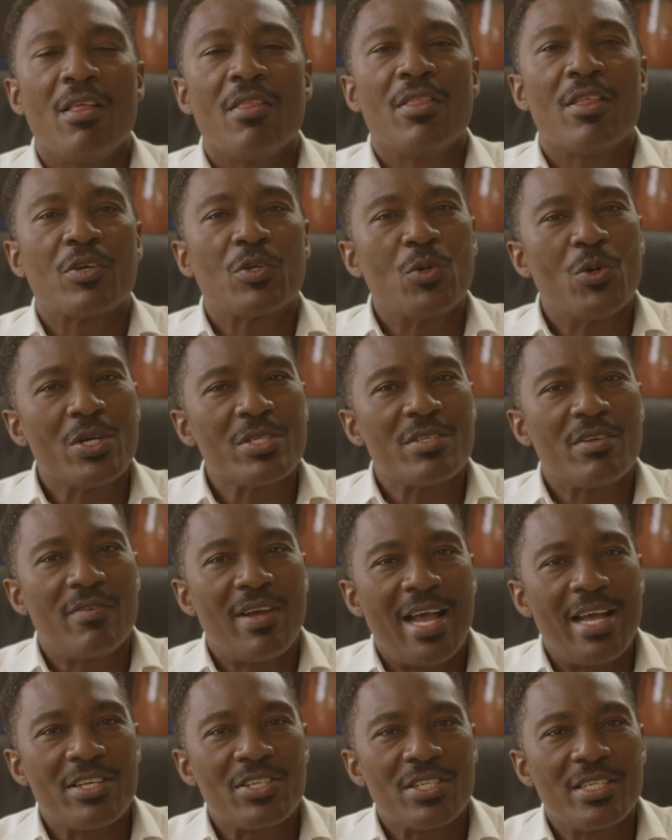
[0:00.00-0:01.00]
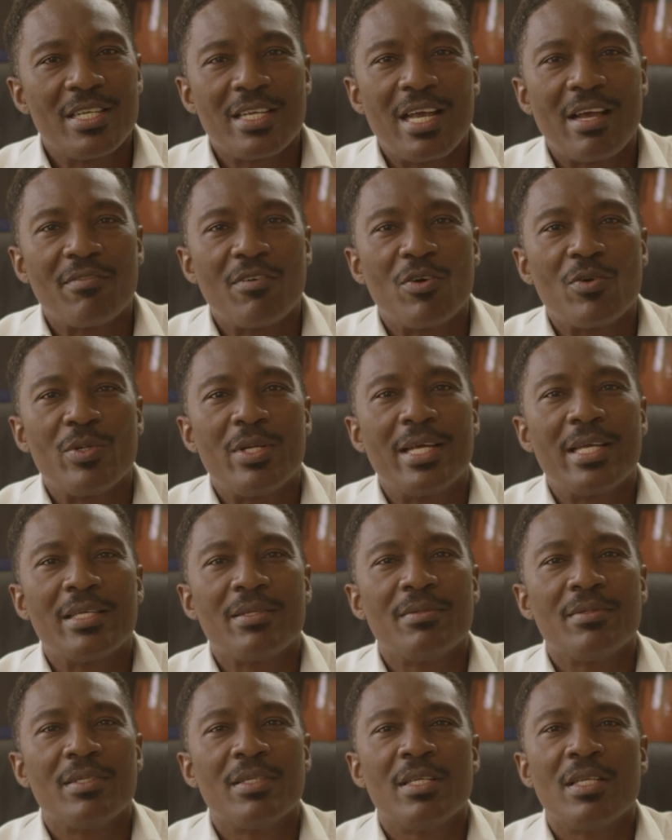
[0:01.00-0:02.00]
The course of action I have
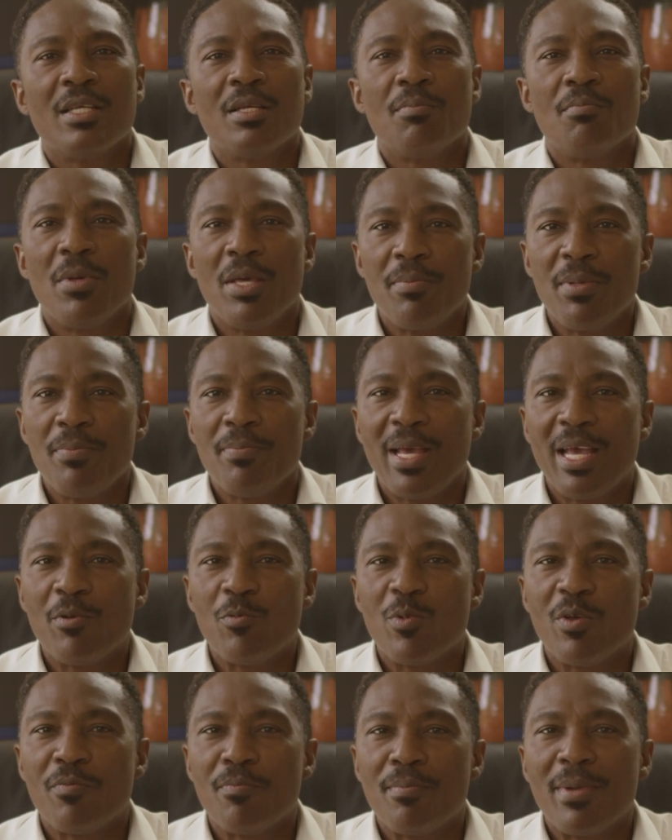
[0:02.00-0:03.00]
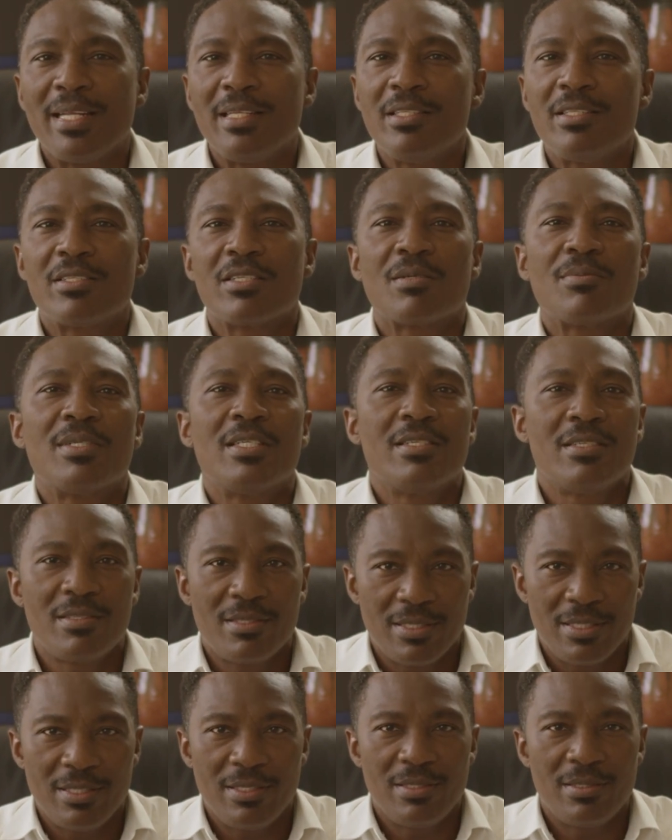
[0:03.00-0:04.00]
outlined may be met with many turbulent
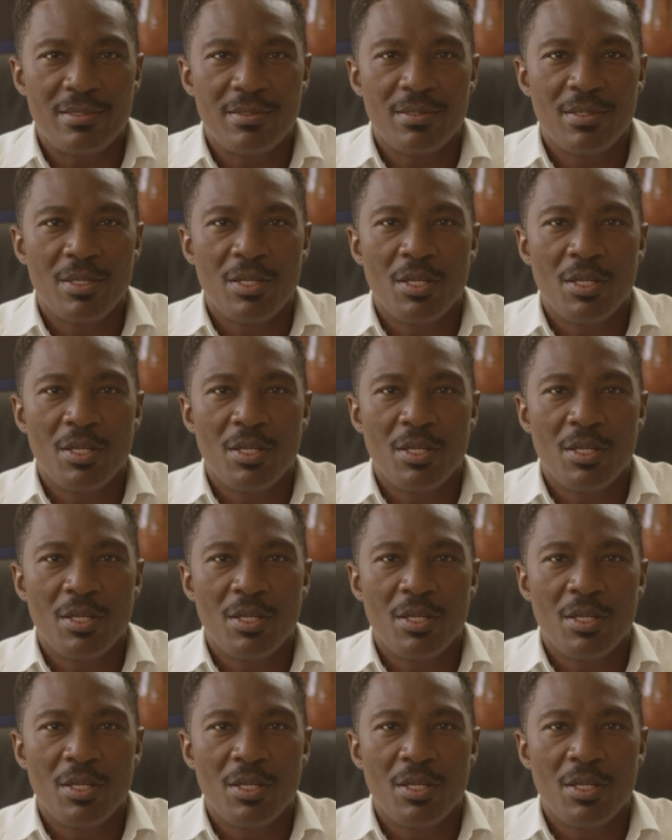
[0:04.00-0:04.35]
seas,